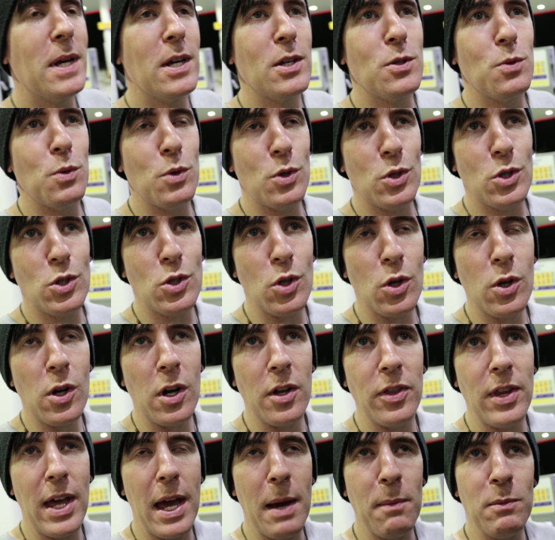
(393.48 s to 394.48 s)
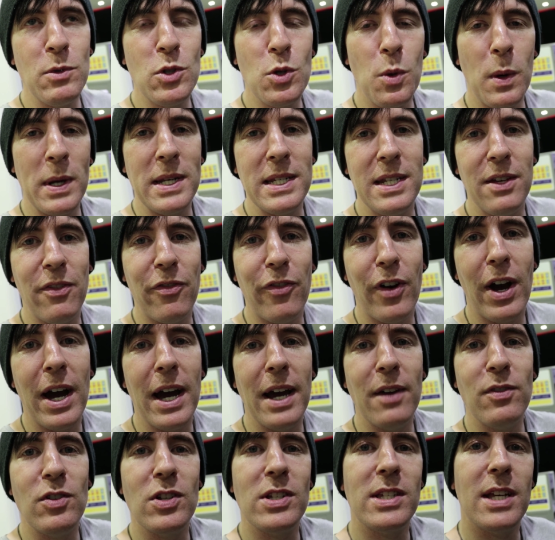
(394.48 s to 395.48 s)
because we were stuck on the
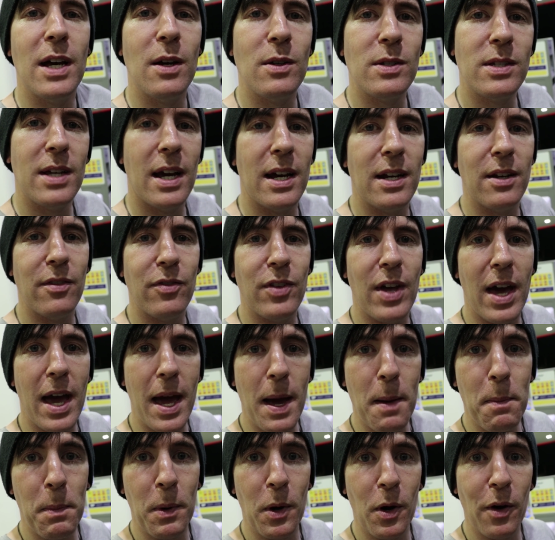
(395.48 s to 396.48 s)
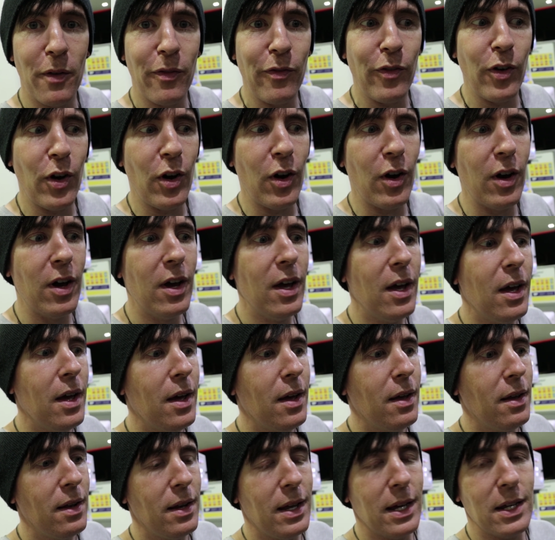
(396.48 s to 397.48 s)
M25 just outside of the airport for
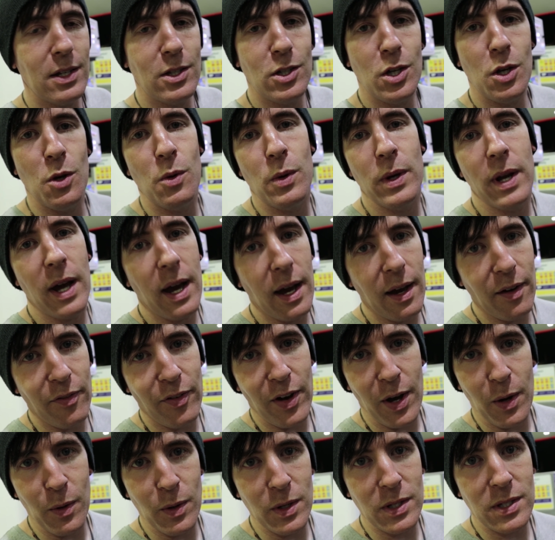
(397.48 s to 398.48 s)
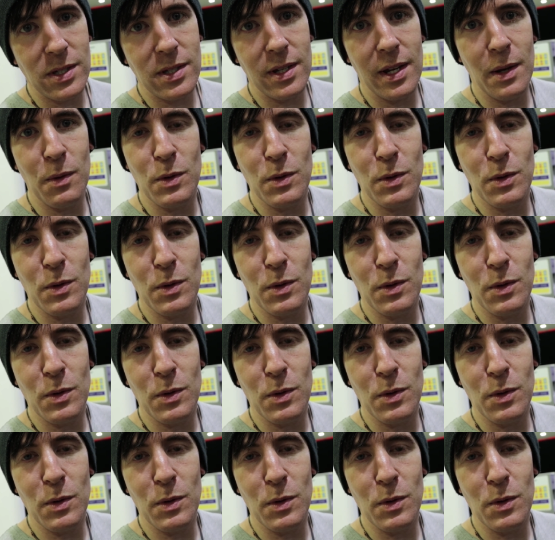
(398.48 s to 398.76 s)
like two and a half hours.